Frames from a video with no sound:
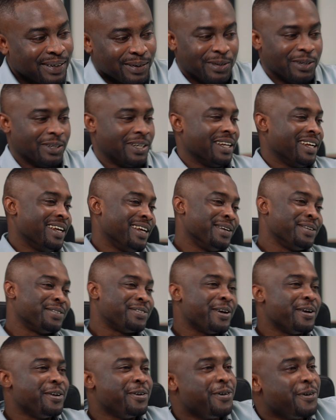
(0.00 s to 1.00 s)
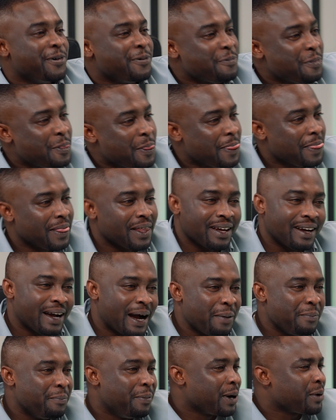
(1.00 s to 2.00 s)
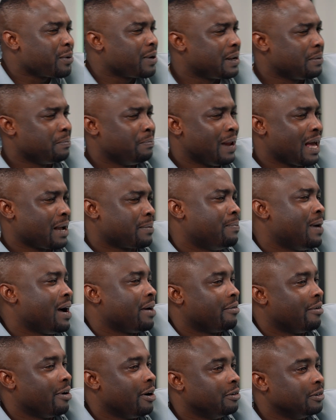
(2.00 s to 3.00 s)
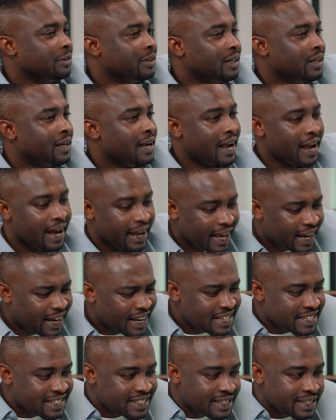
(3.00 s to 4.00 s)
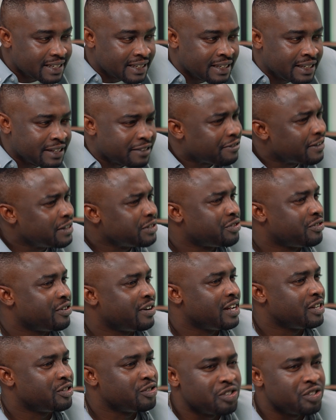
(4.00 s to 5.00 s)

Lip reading: Good. So you know, I'm bored with a black background and I can see different traders